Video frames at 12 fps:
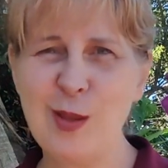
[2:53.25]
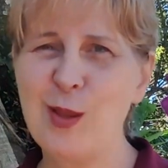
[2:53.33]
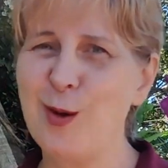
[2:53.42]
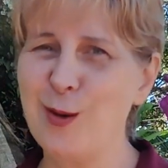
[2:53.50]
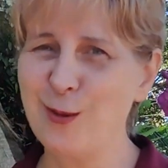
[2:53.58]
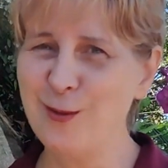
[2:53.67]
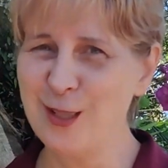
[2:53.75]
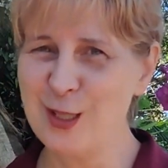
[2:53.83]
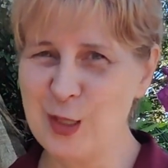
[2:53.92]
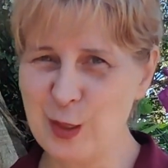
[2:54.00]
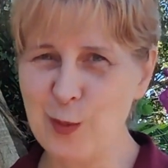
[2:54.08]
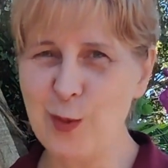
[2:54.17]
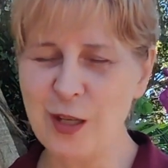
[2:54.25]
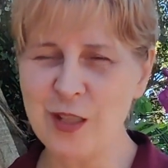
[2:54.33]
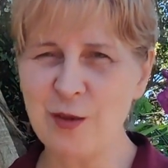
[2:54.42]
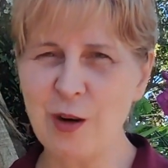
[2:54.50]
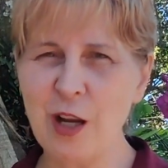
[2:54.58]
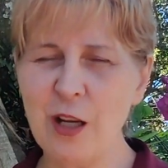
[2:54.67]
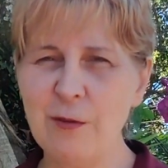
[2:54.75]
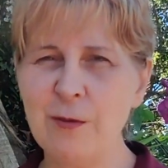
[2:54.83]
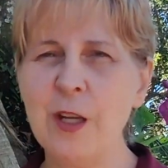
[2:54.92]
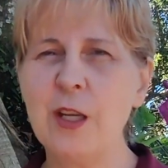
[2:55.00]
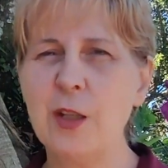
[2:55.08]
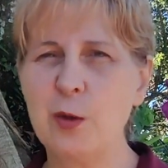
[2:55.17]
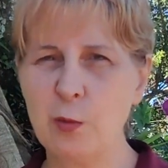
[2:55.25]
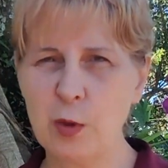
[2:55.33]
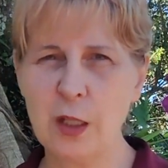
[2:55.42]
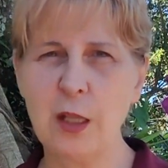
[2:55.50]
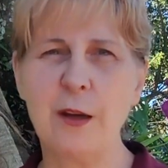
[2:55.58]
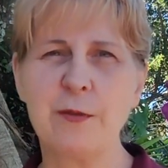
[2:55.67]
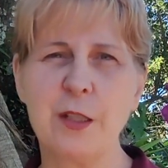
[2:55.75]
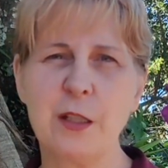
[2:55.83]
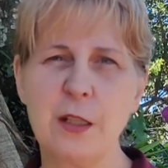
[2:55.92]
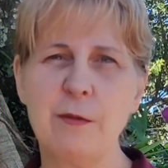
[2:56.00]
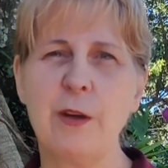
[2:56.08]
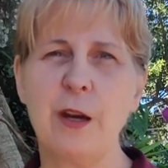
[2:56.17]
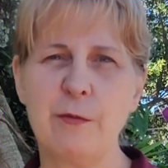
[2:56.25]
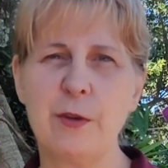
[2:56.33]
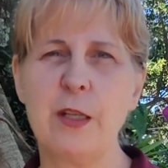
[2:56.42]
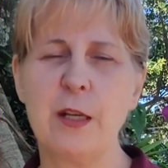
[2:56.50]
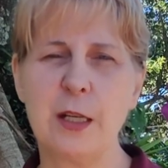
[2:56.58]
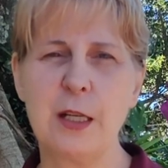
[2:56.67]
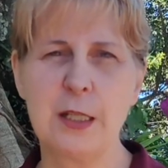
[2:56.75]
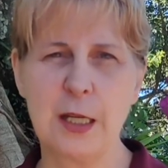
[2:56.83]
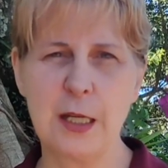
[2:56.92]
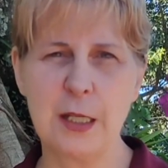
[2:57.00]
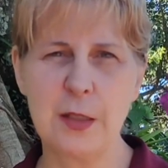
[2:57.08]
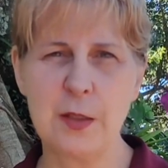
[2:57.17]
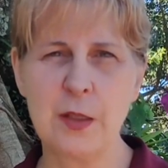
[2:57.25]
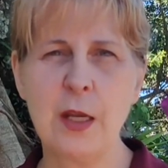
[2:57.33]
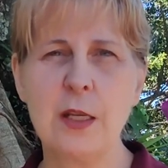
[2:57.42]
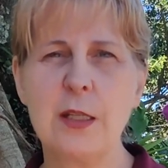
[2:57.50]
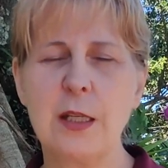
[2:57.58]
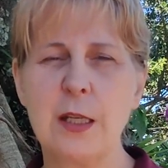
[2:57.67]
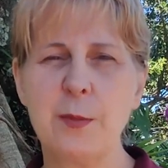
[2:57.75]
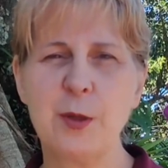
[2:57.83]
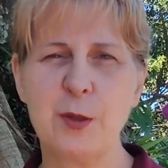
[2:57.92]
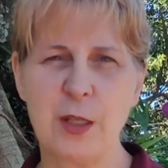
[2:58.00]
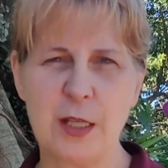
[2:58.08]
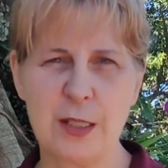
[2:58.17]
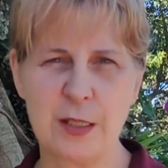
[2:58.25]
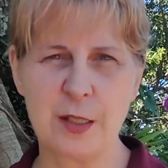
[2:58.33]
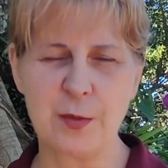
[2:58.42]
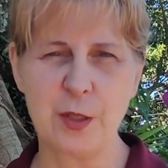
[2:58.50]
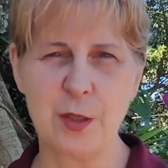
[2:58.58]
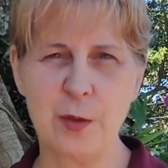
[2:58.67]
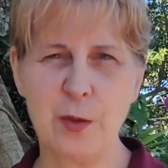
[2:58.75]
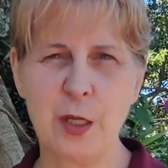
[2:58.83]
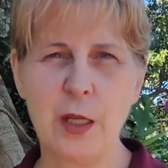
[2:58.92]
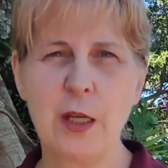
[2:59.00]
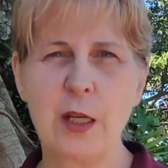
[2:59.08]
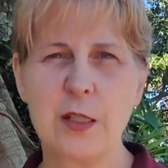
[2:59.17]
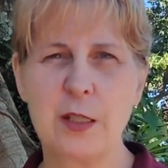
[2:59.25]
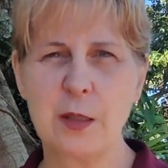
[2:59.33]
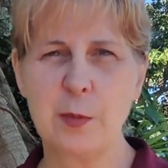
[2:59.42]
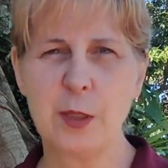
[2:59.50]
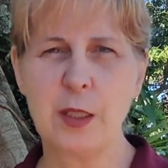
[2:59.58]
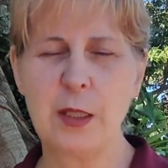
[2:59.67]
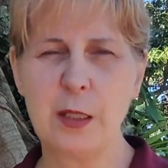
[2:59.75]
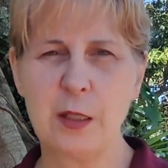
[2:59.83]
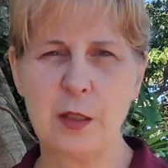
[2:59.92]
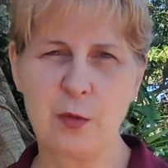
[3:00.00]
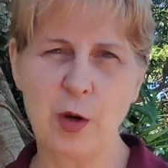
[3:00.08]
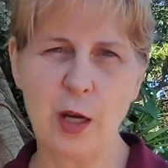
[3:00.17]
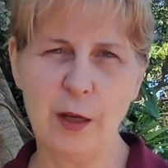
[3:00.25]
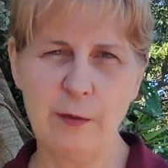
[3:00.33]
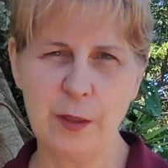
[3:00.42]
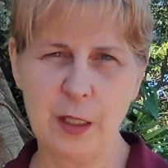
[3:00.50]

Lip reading: though if you do want to drive, you will have to leave every 90 days to keep your license renewed, because the ability to drive in